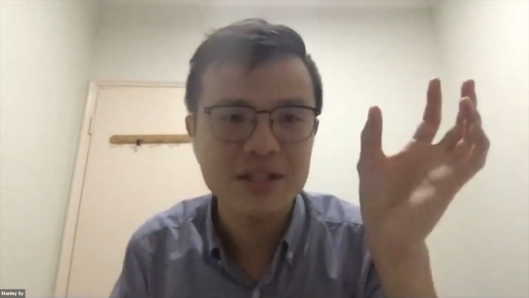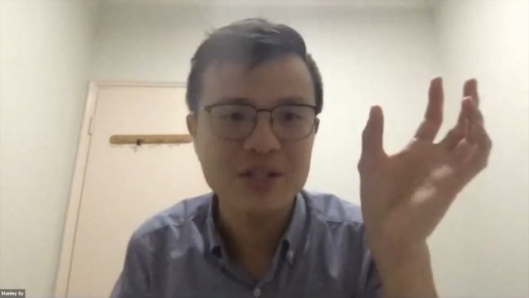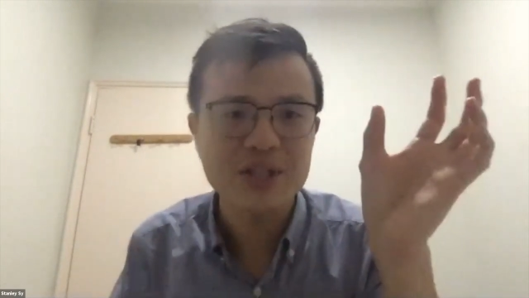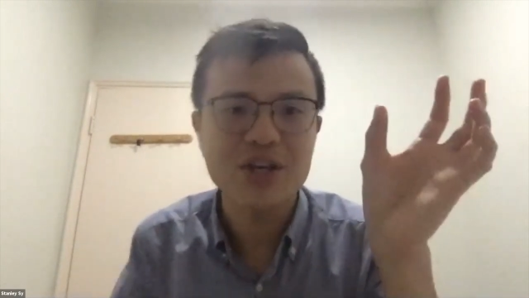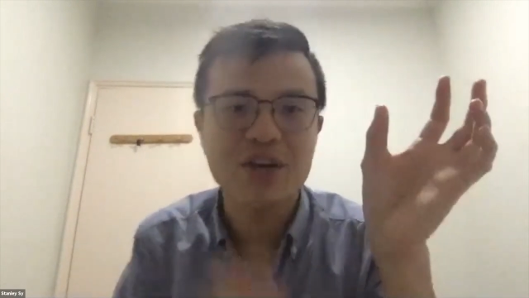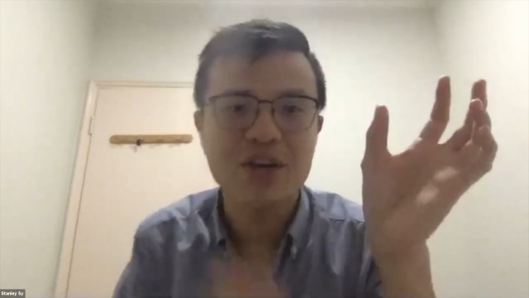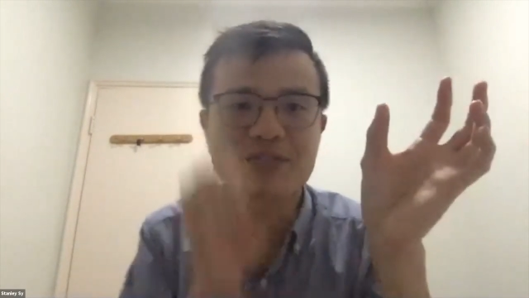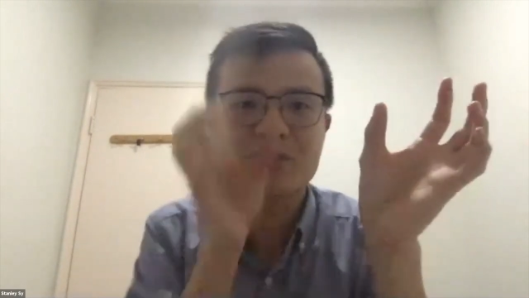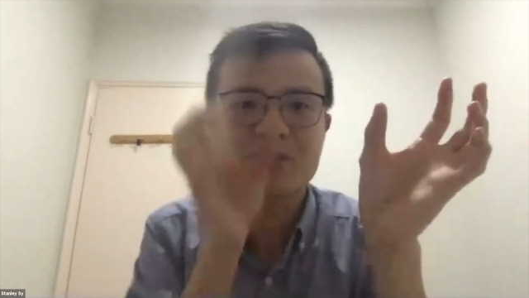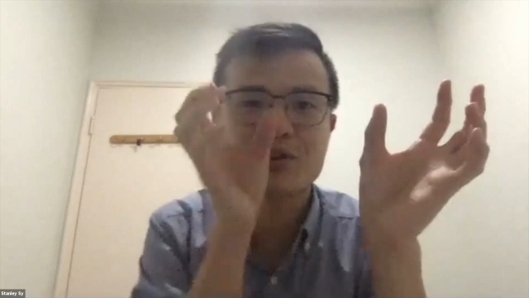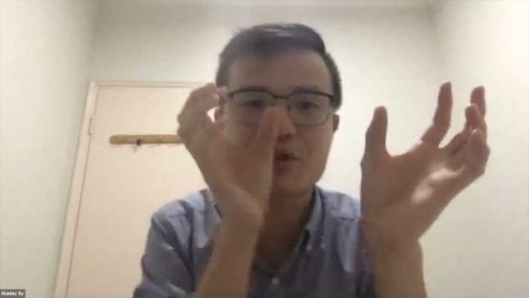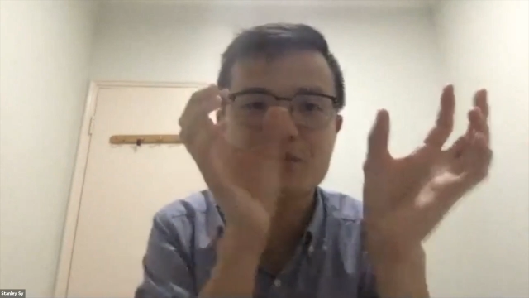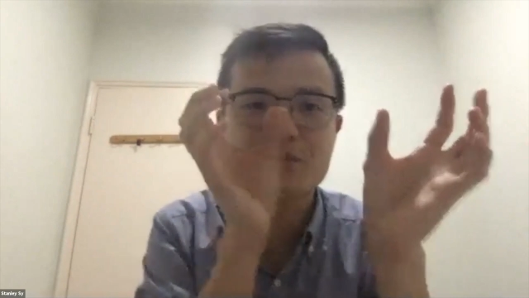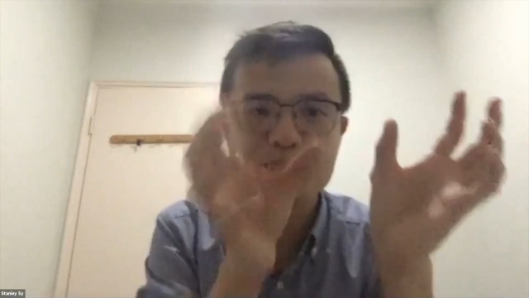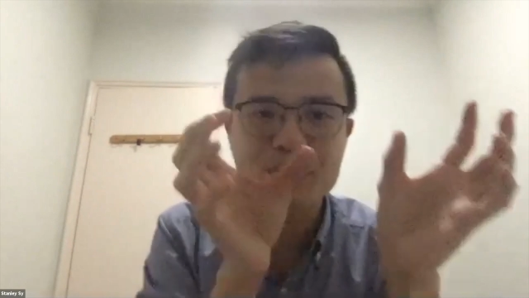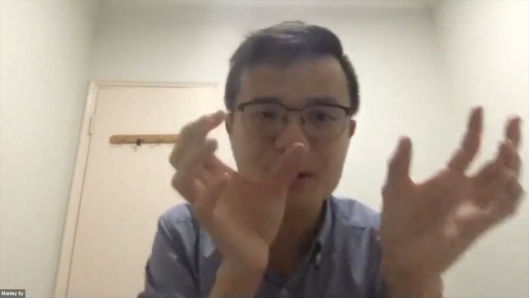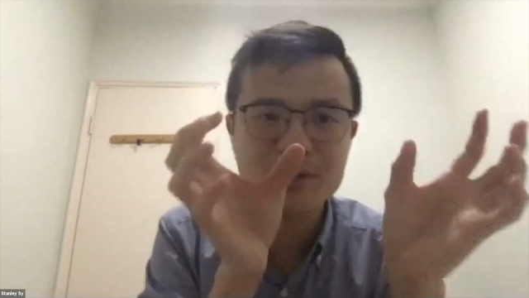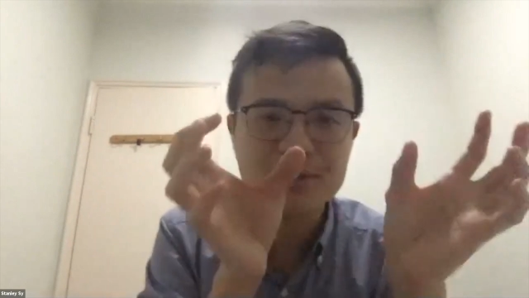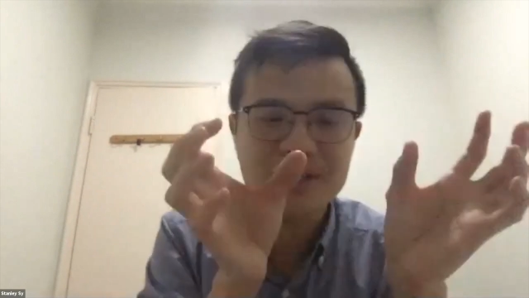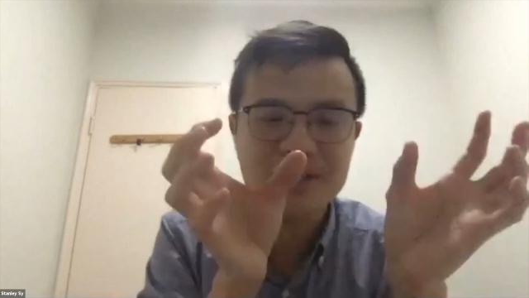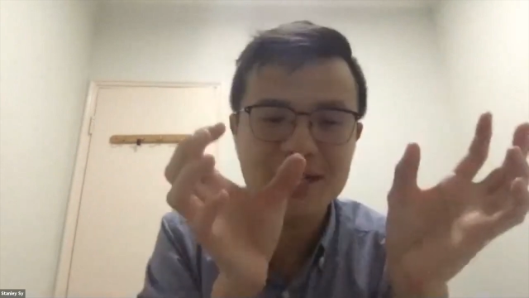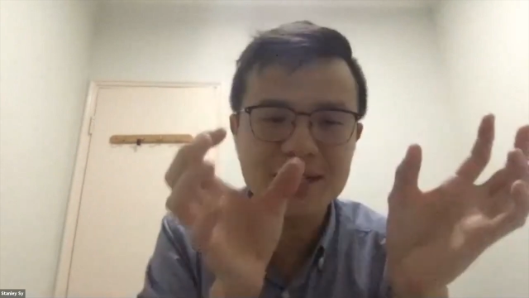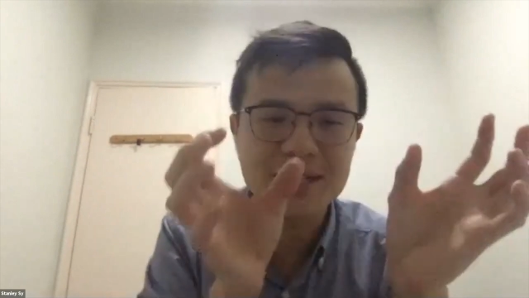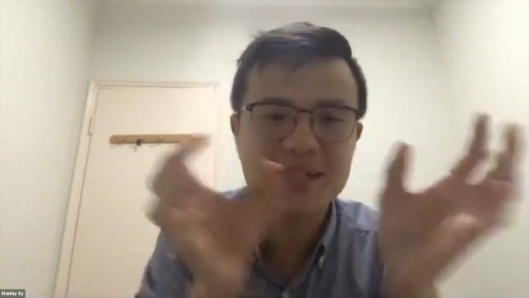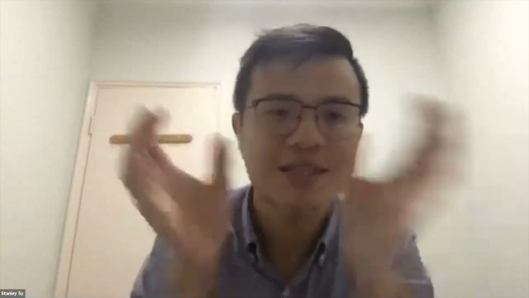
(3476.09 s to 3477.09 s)
you have the good
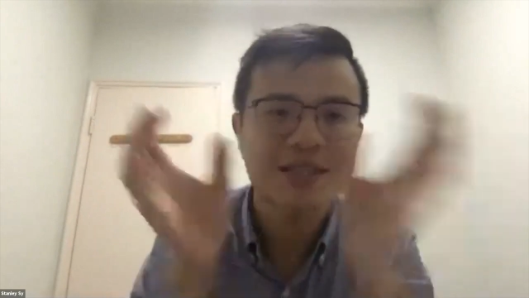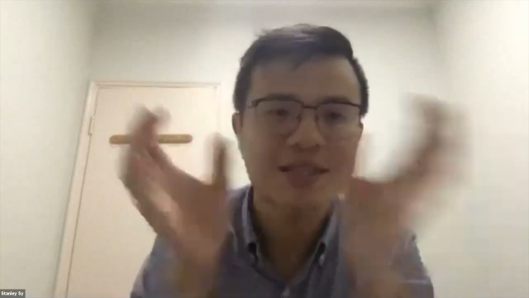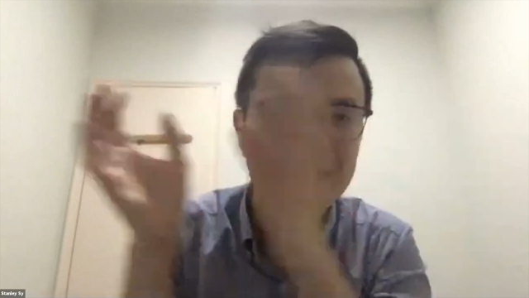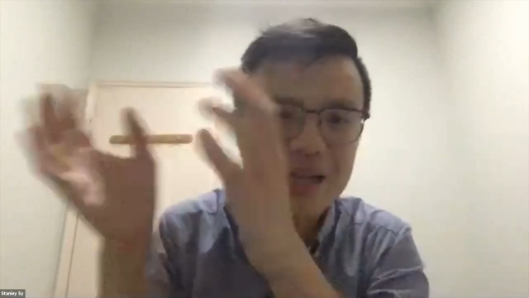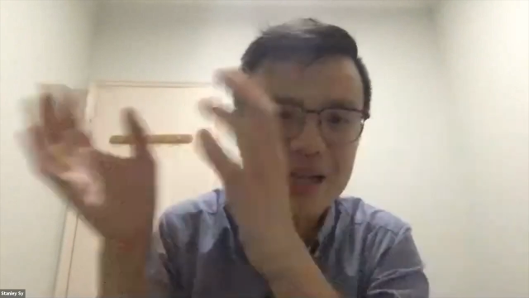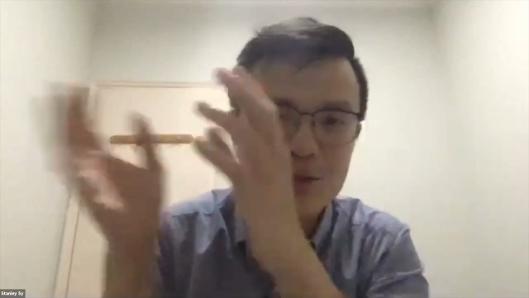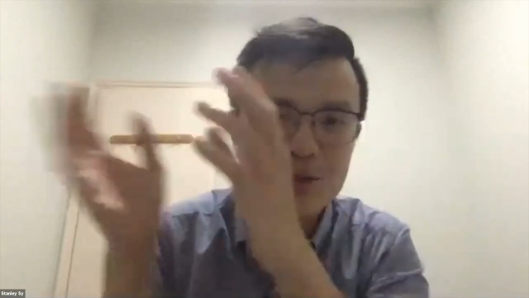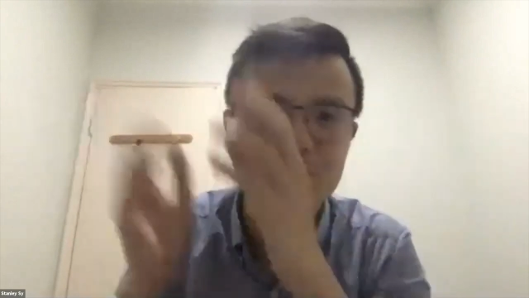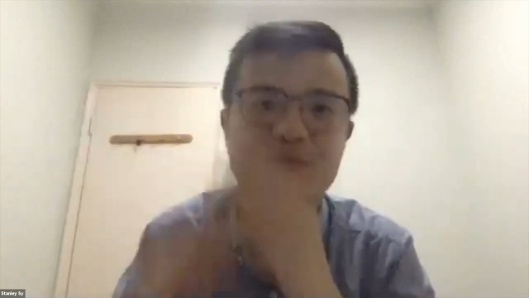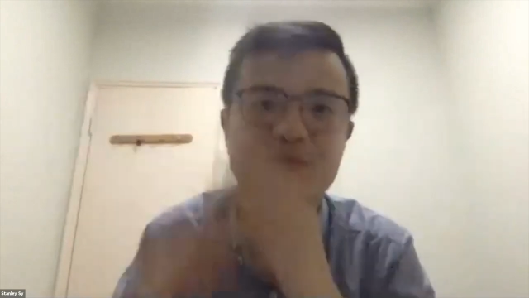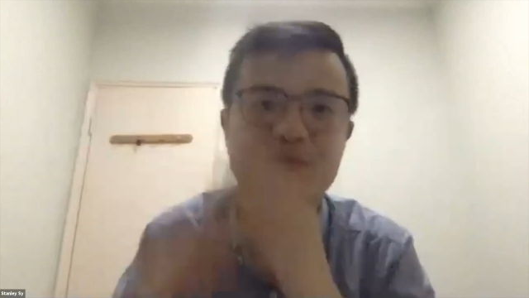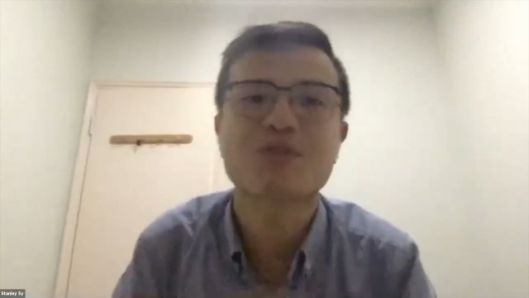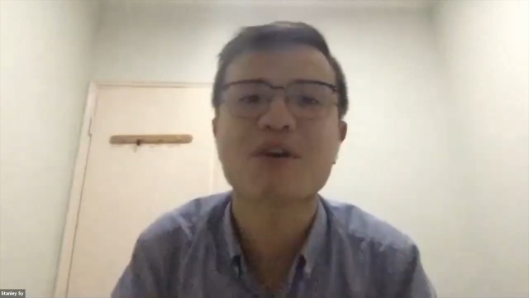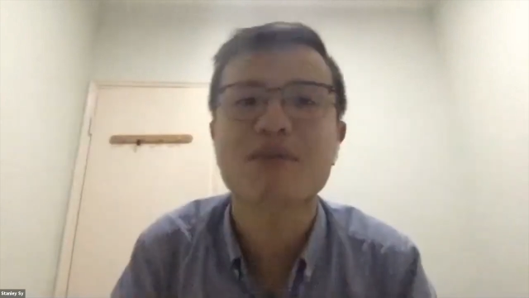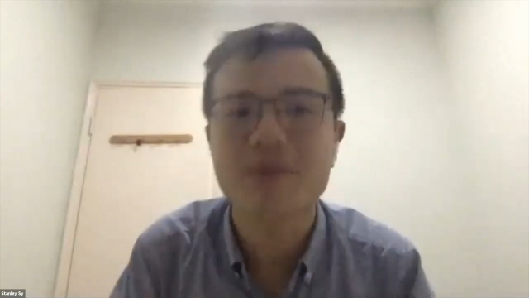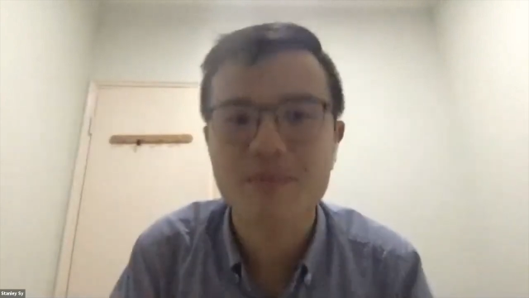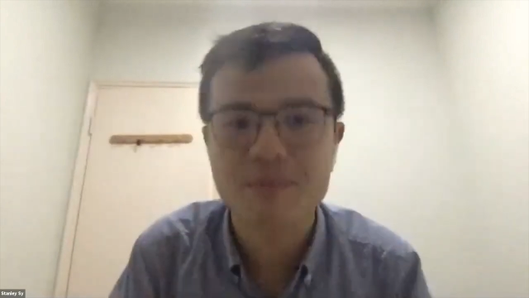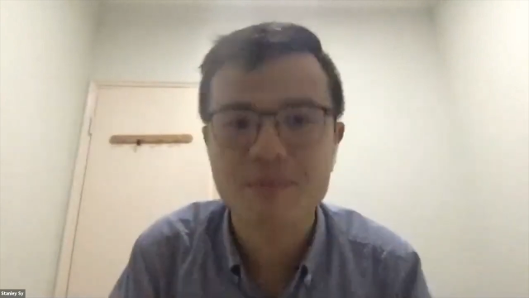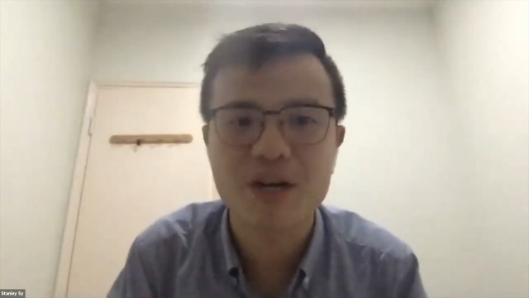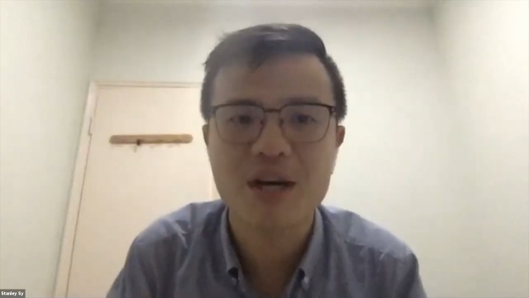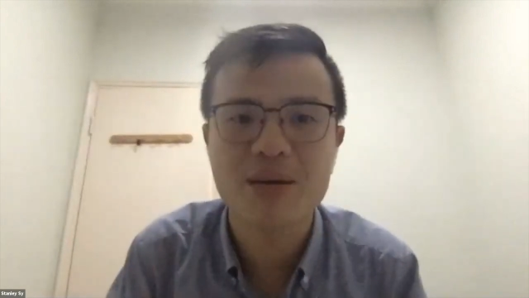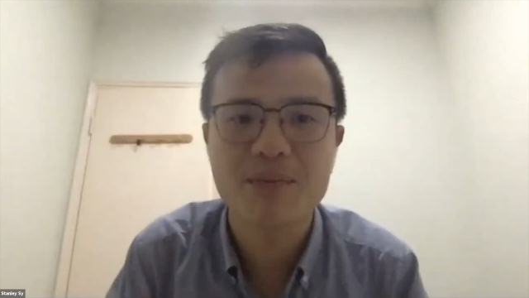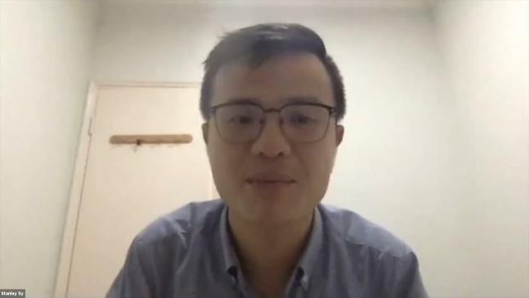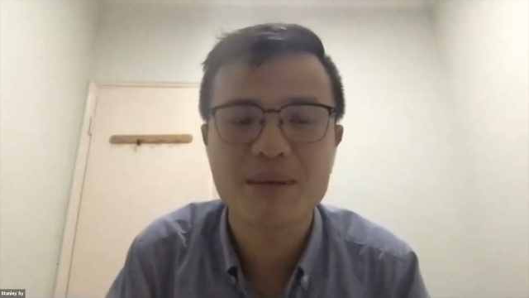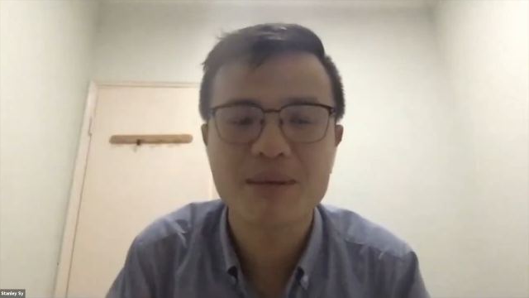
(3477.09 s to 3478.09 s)
person, then you will solve the
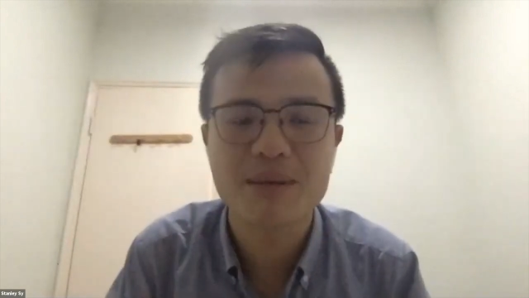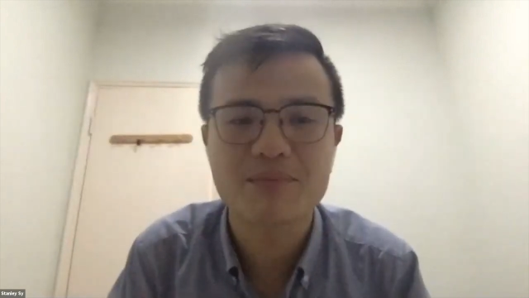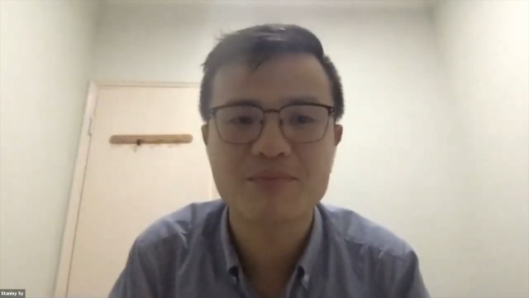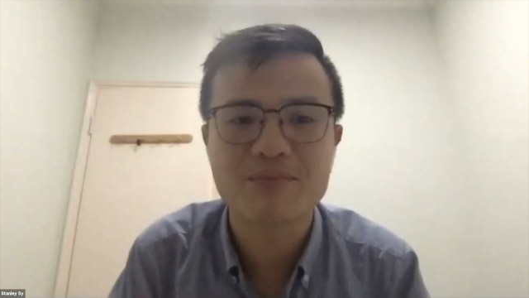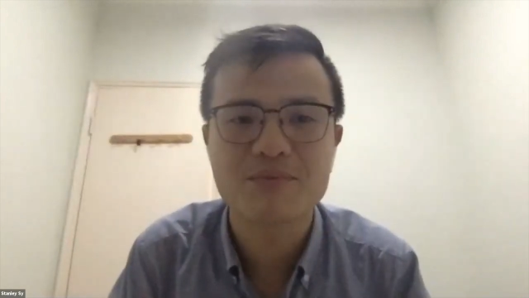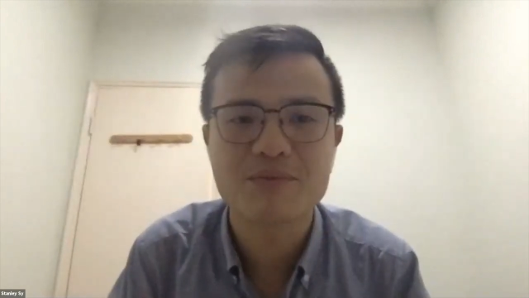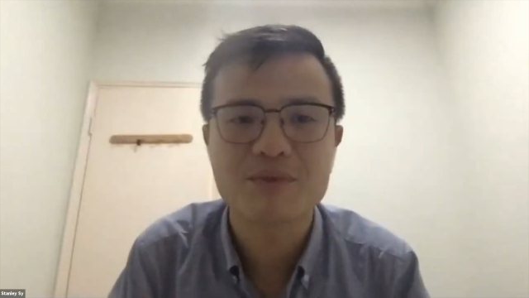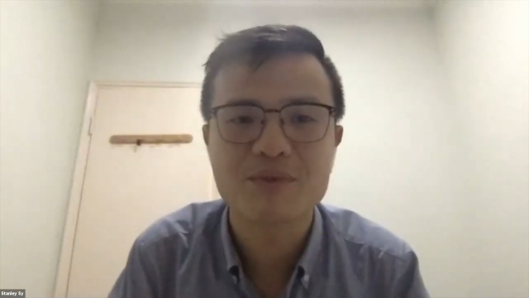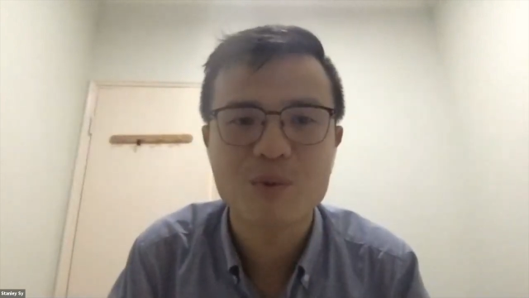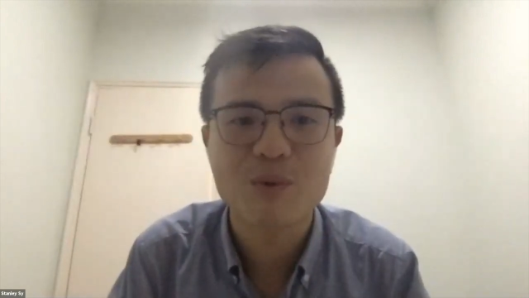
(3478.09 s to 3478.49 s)
problem,